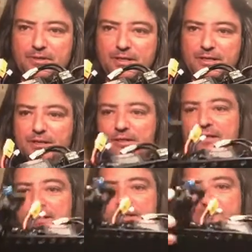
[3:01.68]
stud
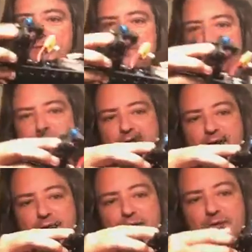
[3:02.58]
for the
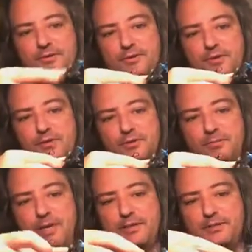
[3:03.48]
steering. There's no
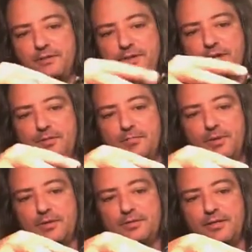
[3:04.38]
spacer on the
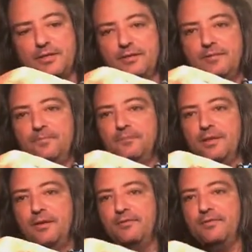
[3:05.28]
ball stud
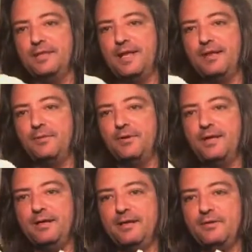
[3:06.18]
for the camber
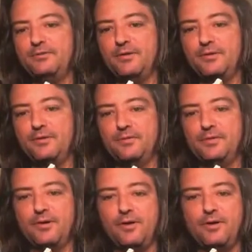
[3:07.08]
link. So
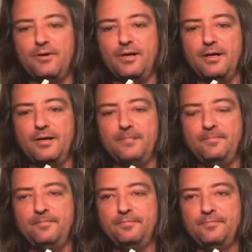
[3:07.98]
they're all
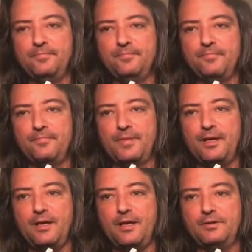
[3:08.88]

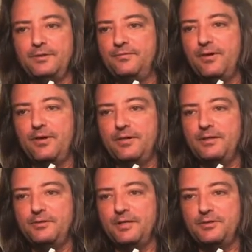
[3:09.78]
just following the
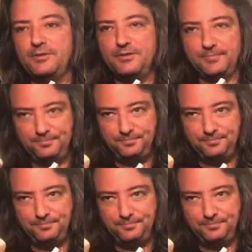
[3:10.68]
instructions.